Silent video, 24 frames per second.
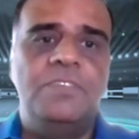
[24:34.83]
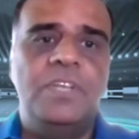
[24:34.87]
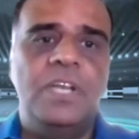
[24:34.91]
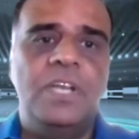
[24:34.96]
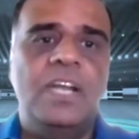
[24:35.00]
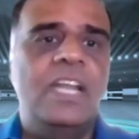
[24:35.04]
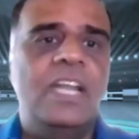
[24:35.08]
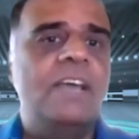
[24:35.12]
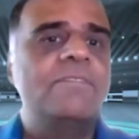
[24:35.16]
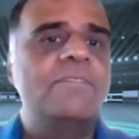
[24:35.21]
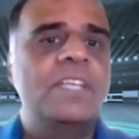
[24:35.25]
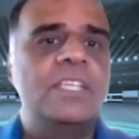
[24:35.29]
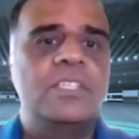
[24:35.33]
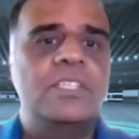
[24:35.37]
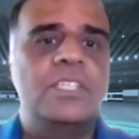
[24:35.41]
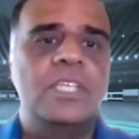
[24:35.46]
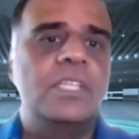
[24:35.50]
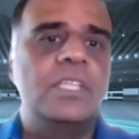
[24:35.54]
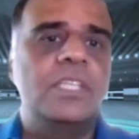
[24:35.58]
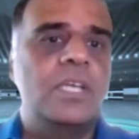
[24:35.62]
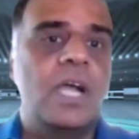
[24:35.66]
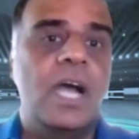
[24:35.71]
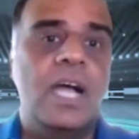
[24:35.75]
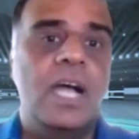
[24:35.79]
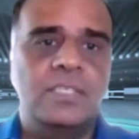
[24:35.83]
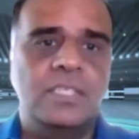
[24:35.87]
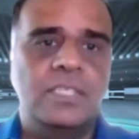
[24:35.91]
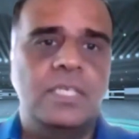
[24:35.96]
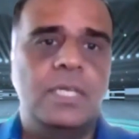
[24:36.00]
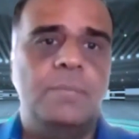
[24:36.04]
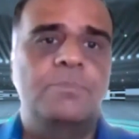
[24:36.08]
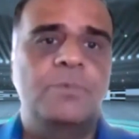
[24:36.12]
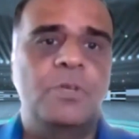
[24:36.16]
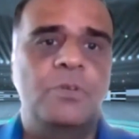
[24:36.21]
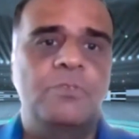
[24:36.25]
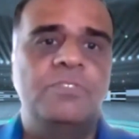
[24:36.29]
We are leveraging the
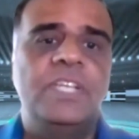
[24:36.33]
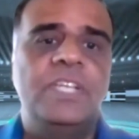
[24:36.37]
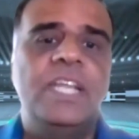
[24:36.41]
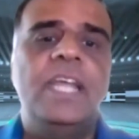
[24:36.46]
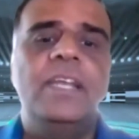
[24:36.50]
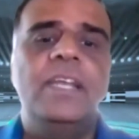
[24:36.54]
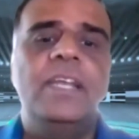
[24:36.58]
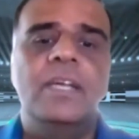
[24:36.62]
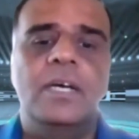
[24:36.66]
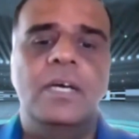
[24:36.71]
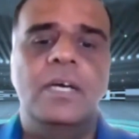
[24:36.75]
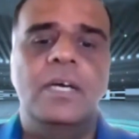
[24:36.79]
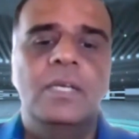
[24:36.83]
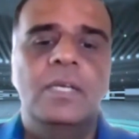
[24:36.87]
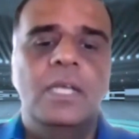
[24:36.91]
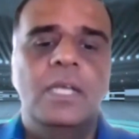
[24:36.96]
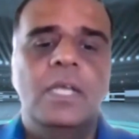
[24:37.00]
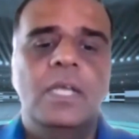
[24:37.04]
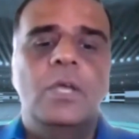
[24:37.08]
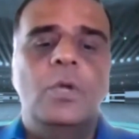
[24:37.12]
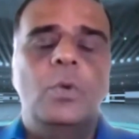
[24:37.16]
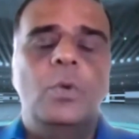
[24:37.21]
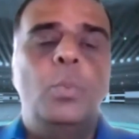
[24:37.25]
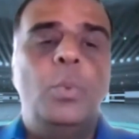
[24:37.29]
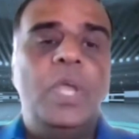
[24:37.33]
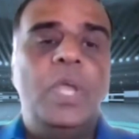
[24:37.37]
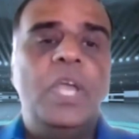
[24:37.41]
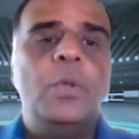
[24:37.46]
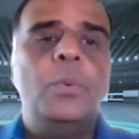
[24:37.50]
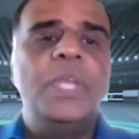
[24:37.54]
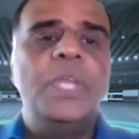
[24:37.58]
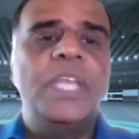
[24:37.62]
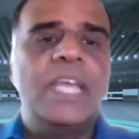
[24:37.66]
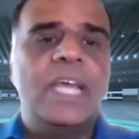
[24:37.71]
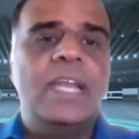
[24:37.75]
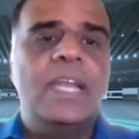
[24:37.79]
concept of data
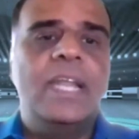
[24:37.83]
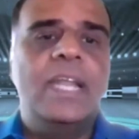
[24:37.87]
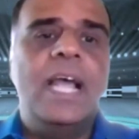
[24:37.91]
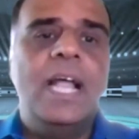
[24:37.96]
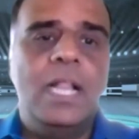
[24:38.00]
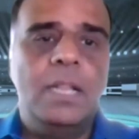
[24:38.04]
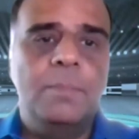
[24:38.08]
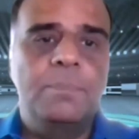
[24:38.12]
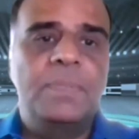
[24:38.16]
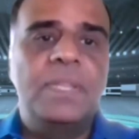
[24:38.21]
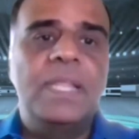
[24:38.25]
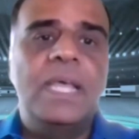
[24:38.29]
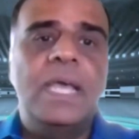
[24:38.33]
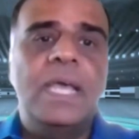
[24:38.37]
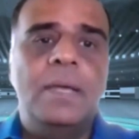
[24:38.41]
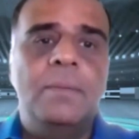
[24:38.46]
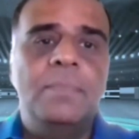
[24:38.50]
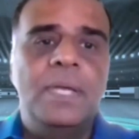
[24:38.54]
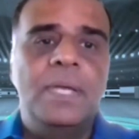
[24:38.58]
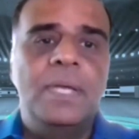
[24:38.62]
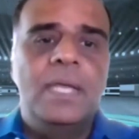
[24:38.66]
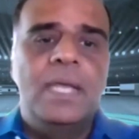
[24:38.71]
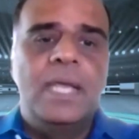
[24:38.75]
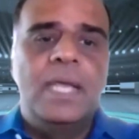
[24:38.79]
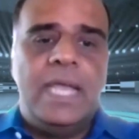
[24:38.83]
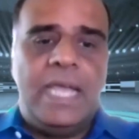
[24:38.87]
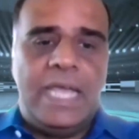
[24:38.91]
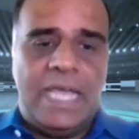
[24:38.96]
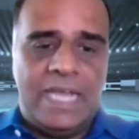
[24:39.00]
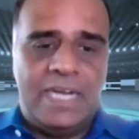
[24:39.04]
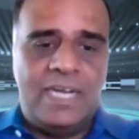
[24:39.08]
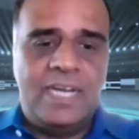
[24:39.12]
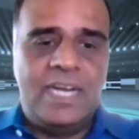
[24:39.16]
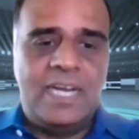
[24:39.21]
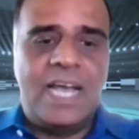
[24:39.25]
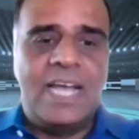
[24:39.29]
where we can help them
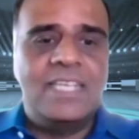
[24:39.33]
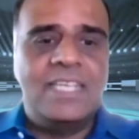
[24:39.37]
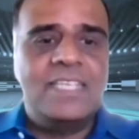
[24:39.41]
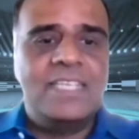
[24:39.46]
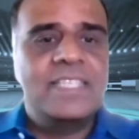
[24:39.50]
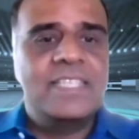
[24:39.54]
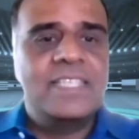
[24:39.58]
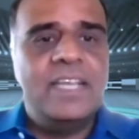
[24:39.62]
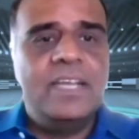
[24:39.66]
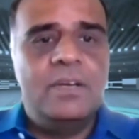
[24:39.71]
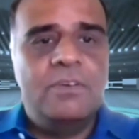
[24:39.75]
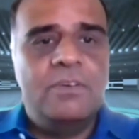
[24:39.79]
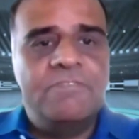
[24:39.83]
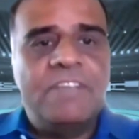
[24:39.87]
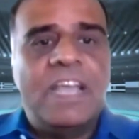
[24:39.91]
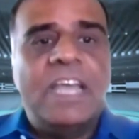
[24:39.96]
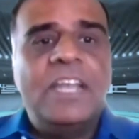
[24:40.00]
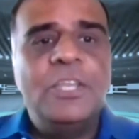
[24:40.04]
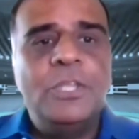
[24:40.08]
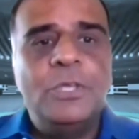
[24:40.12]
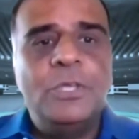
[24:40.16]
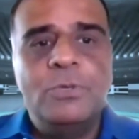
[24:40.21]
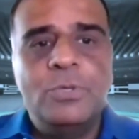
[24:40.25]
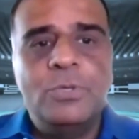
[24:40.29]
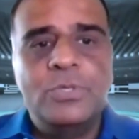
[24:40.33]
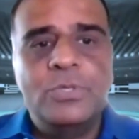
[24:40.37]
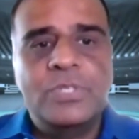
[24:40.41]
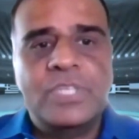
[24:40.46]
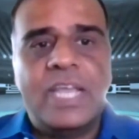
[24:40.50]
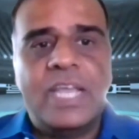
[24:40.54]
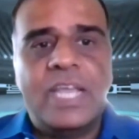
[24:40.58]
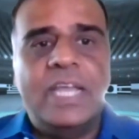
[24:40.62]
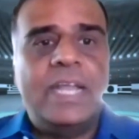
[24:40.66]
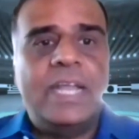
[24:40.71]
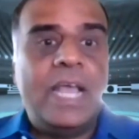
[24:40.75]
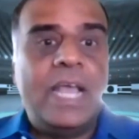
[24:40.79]
analyze their
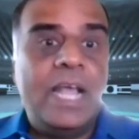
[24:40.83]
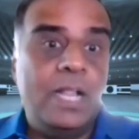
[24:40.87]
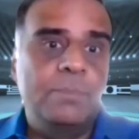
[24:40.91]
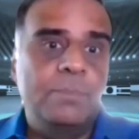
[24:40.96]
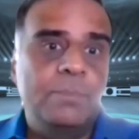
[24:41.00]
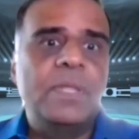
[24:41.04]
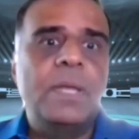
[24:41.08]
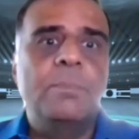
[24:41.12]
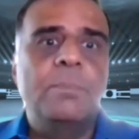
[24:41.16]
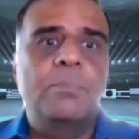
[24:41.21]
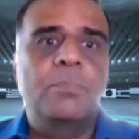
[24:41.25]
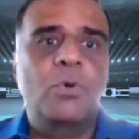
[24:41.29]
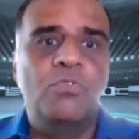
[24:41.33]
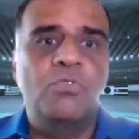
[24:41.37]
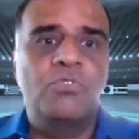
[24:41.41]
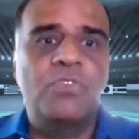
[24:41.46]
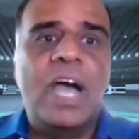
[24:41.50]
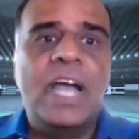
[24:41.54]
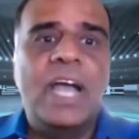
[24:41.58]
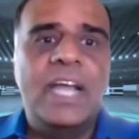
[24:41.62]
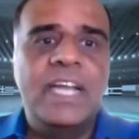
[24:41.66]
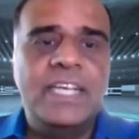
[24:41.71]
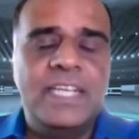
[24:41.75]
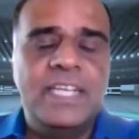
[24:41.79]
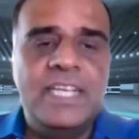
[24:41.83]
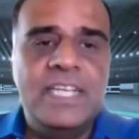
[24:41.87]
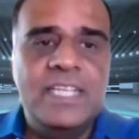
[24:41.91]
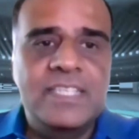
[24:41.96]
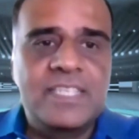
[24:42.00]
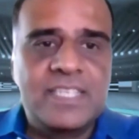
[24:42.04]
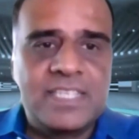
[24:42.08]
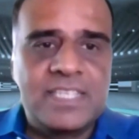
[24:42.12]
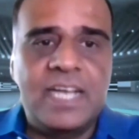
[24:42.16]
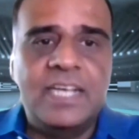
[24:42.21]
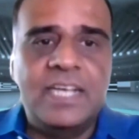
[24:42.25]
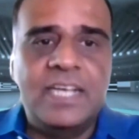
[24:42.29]
venues and help them provide
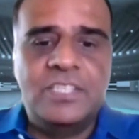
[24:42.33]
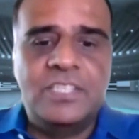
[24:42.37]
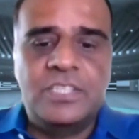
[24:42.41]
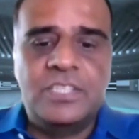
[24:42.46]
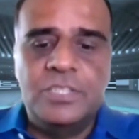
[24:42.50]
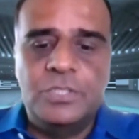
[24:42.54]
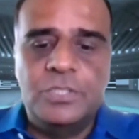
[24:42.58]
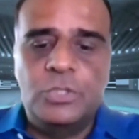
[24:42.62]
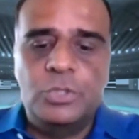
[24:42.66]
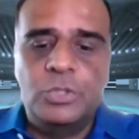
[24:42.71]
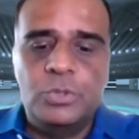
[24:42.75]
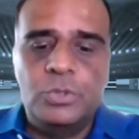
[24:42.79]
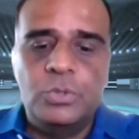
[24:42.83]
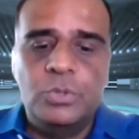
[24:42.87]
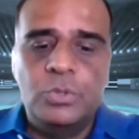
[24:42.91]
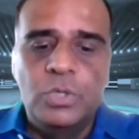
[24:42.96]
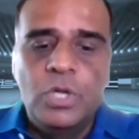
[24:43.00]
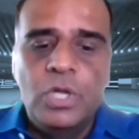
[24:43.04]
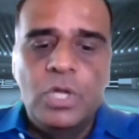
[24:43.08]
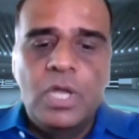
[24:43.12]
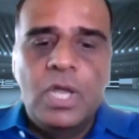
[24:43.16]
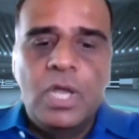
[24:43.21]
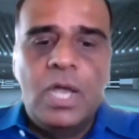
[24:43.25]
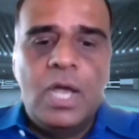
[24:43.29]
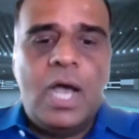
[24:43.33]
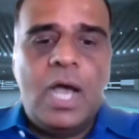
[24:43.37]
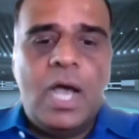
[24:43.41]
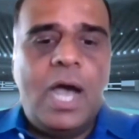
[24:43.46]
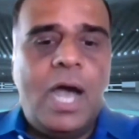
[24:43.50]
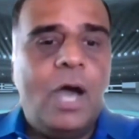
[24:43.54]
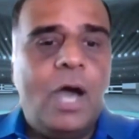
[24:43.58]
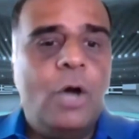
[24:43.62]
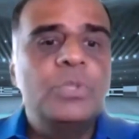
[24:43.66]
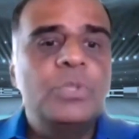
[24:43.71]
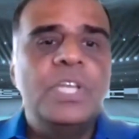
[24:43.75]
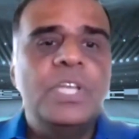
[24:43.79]
insights into
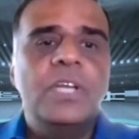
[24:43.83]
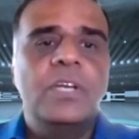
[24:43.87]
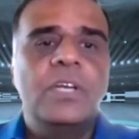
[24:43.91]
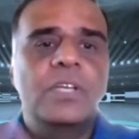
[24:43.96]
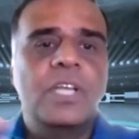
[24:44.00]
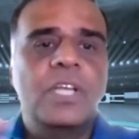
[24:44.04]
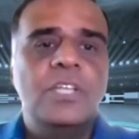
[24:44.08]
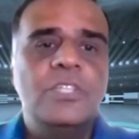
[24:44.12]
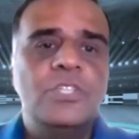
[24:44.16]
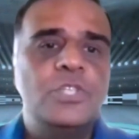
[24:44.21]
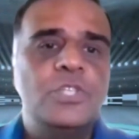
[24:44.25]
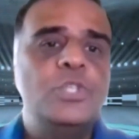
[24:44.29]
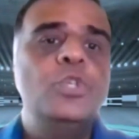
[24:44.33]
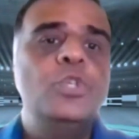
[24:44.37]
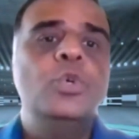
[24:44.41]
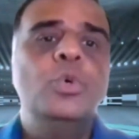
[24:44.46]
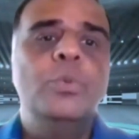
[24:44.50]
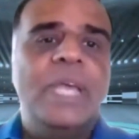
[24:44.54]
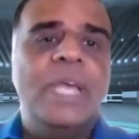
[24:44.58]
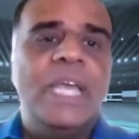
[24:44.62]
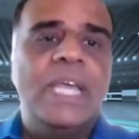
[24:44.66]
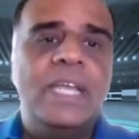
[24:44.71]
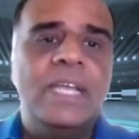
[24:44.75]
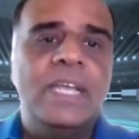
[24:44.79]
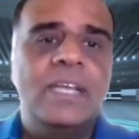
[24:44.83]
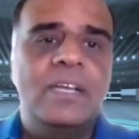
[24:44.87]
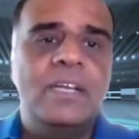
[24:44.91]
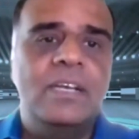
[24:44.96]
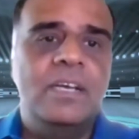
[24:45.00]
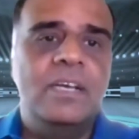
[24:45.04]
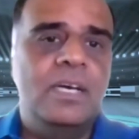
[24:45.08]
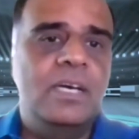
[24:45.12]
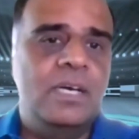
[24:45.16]
how they're consuming,